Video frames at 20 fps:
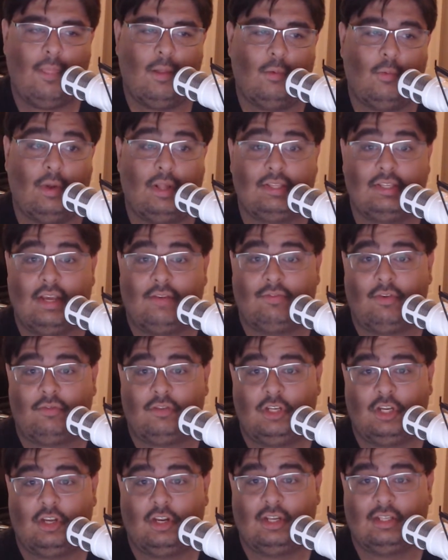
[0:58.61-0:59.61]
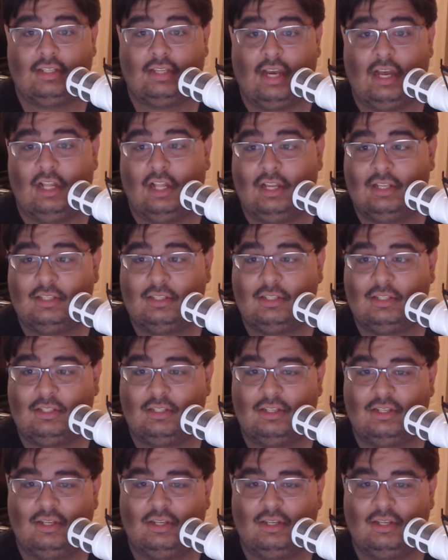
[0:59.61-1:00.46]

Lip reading: When's FFG going to tell us?